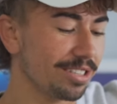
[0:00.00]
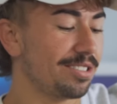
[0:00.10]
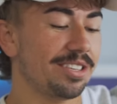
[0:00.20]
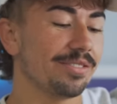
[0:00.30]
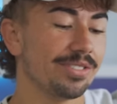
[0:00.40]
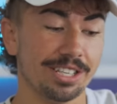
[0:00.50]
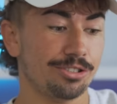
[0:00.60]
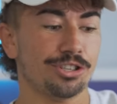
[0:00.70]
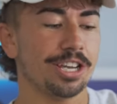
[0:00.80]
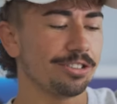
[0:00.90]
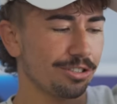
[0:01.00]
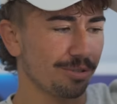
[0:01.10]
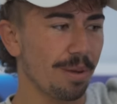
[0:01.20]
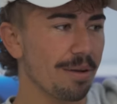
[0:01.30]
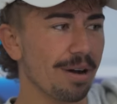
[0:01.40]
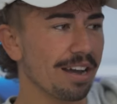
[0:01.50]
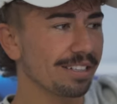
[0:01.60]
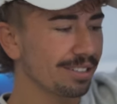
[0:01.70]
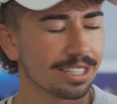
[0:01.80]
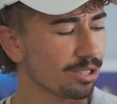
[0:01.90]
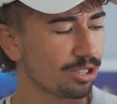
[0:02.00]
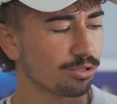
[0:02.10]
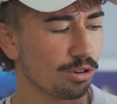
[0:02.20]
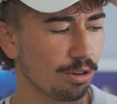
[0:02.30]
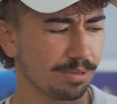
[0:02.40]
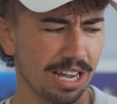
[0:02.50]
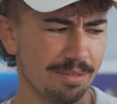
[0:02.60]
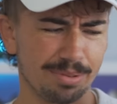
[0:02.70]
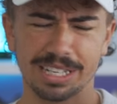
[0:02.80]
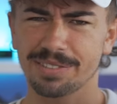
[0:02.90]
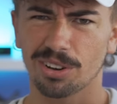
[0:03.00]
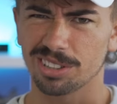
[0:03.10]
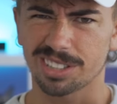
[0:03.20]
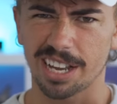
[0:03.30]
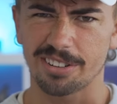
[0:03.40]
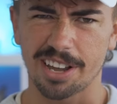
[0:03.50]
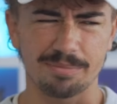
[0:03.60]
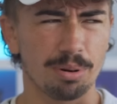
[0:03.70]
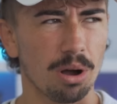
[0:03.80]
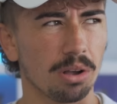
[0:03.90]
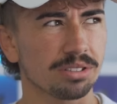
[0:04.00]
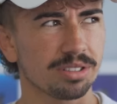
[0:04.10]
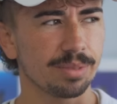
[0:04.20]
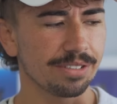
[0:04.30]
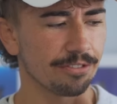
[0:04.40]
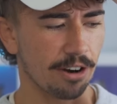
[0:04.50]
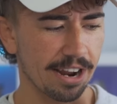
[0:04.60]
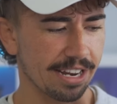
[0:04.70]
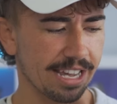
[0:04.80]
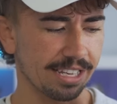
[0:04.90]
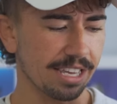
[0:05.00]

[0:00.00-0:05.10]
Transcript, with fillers: Let's see if this changes my mind. This dropped, I believe, on Saturday, possibly Friday.